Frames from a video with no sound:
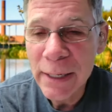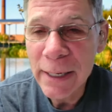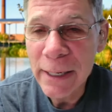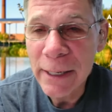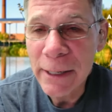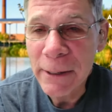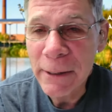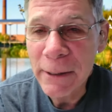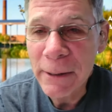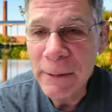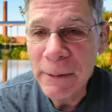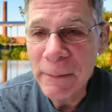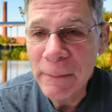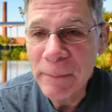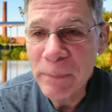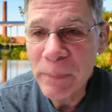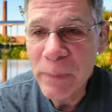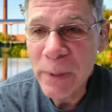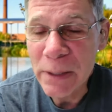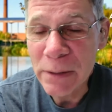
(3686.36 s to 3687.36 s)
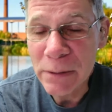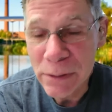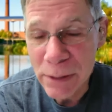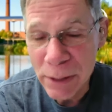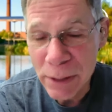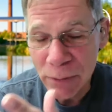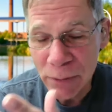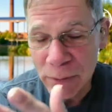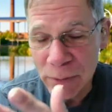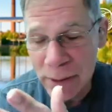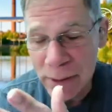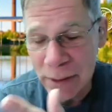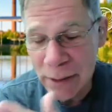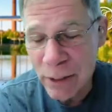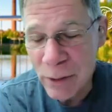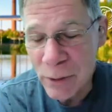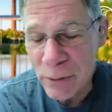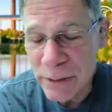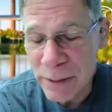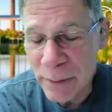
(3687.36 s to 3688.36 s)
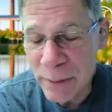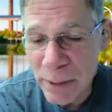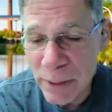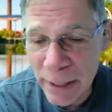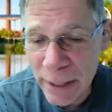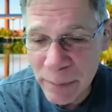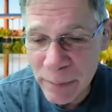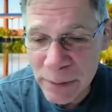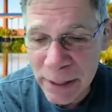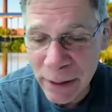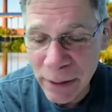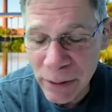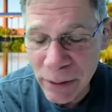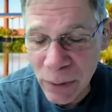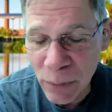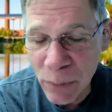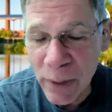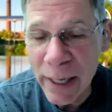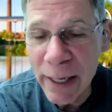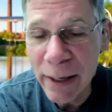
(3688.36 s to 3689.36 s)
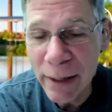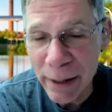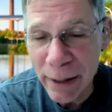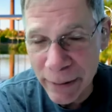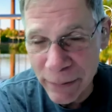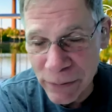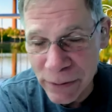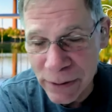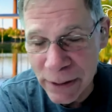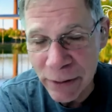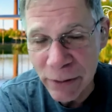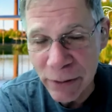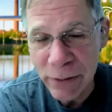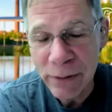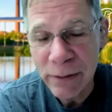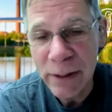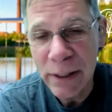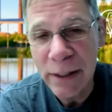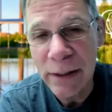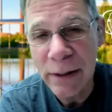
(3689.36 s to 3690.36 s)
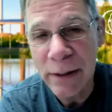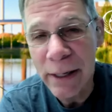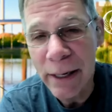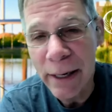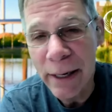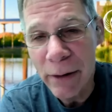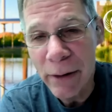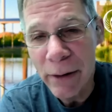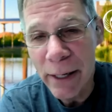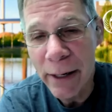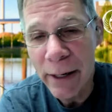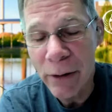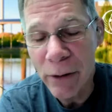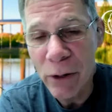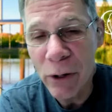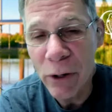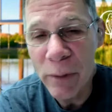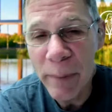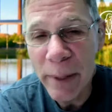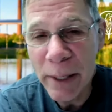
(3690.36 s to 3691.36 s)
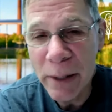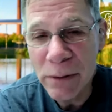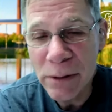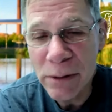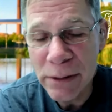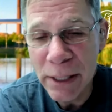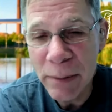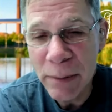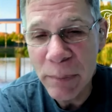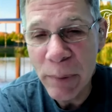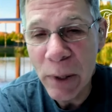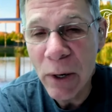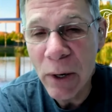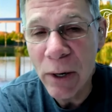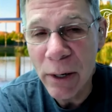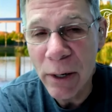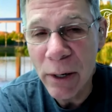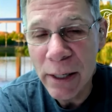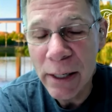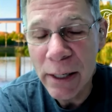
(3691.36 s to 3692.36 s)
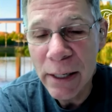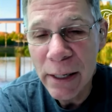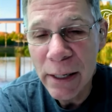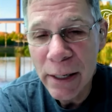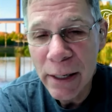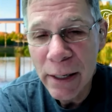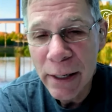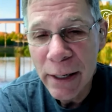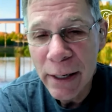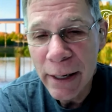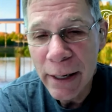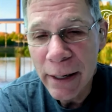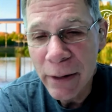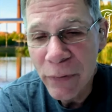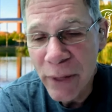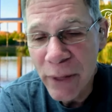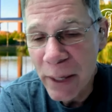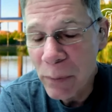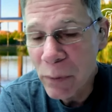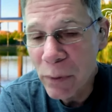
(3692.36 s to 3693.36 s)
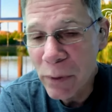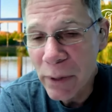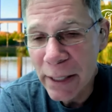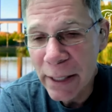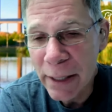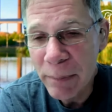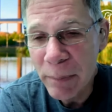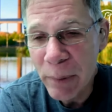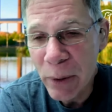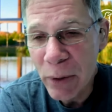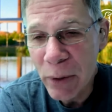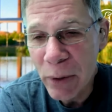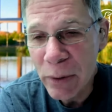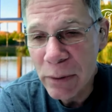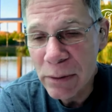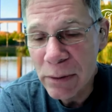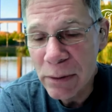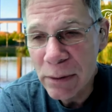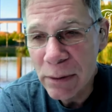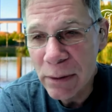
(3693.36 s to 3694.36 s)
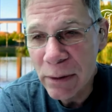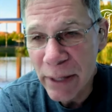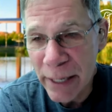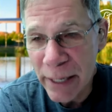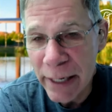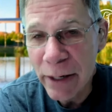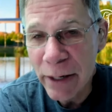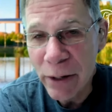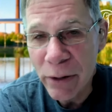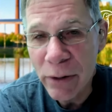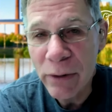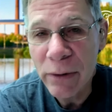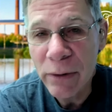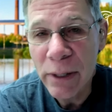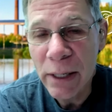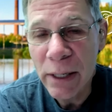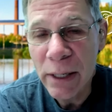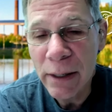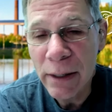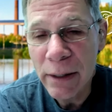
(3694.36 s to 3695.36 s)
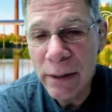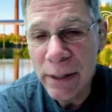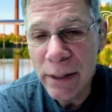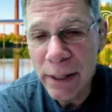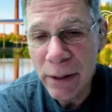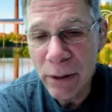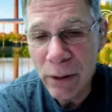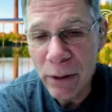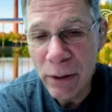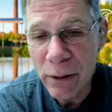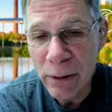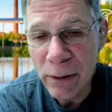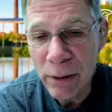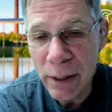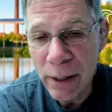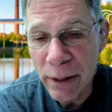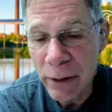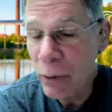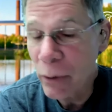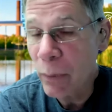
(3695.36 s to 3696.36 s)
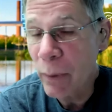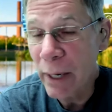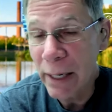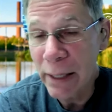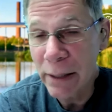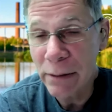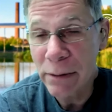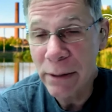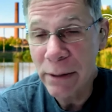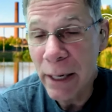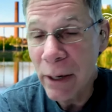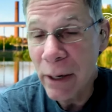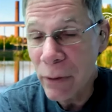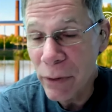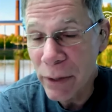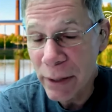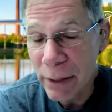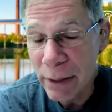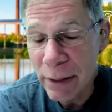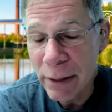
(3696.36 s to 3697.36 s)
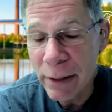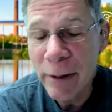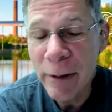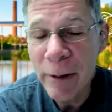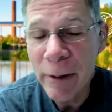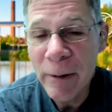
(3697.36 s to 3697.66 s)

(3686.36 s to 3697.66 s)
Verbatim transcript: Uh, and so, you know, sometimes out at the Wildlife Center uh, at, at, at Oak Mountain State Park, uh, they will get birds there uh, that are otherwise healthy,